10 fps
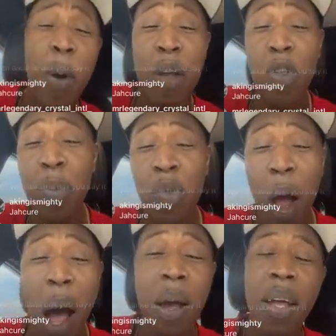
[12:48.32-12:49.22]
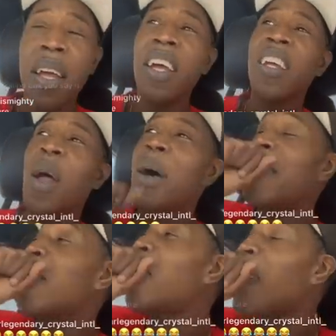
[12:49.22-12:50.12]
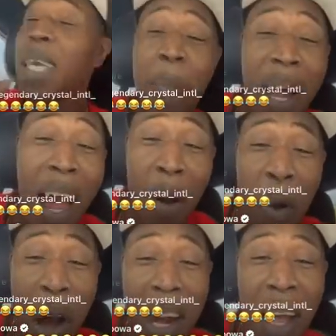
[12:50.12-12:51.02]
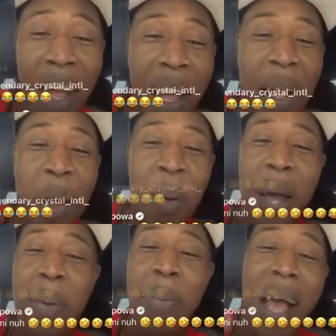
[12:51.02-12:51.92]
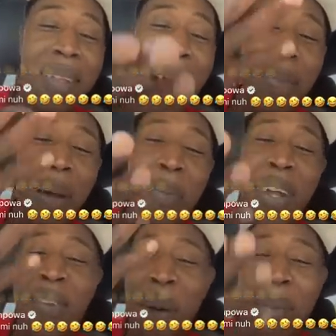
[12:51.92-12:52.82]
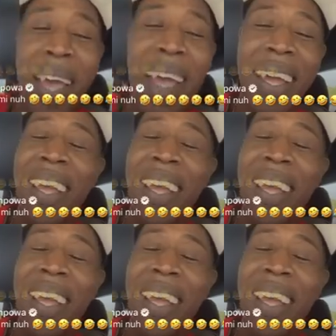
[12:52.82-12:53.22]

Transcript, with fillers: Play some song. Now I say suck your mother and run. When, by the time them reach up there,